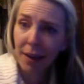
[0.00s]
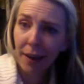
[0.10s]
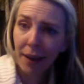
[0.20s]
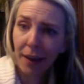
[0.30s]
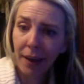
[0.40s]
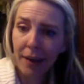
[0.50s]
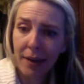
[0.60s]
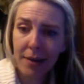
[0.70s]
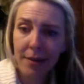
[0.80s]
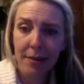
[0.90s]

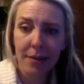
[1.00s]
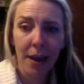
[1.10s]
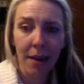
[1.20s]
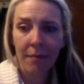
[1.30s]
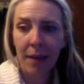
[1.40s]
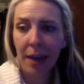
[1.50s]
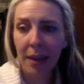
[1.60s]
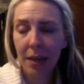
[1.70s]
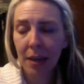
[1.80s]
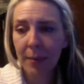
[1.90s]
And yeah,
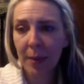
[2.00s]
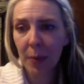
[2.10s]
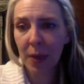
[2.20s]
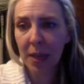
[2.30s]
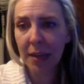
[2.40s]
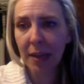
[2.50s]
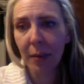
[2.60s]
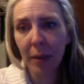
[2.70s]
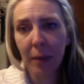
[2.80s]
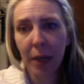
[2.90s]
anything comes up with the exam,
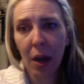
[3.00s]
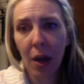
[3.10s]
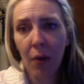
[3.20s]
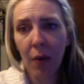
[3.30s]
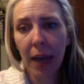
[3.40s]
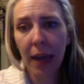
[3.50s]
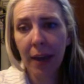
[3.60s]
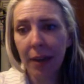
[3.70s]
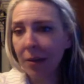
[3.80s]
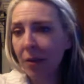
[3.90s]
let me know,
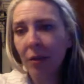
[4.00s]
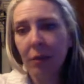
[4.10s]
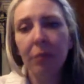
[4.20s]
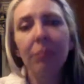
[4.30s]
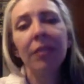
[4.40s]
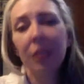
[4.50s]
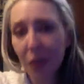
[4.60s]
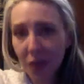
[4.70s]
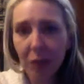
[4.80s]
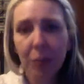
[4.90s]
and you'll
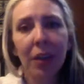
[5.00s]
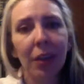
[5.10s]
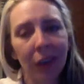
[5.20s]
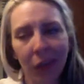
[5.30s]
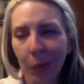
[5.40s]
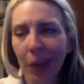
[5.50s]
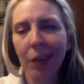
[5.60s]
still be hearing from me.